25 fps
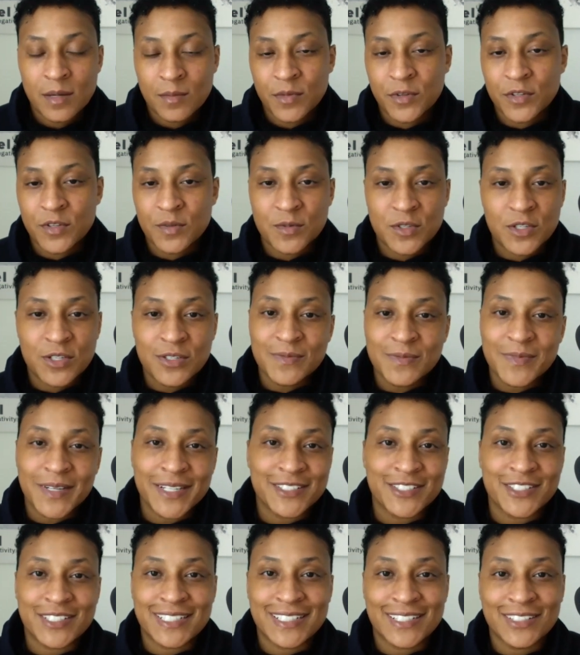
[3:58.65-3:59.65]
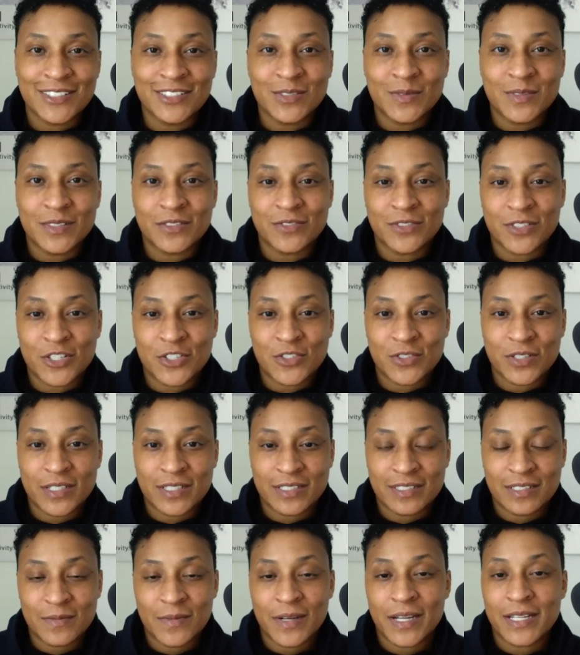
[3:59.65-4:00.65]
but you might just get a little bit
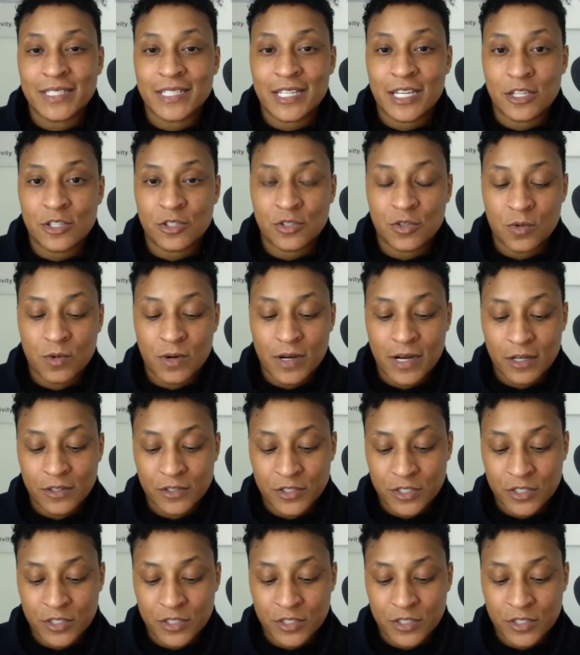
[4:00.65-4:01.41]
frustrated. It might take you a while.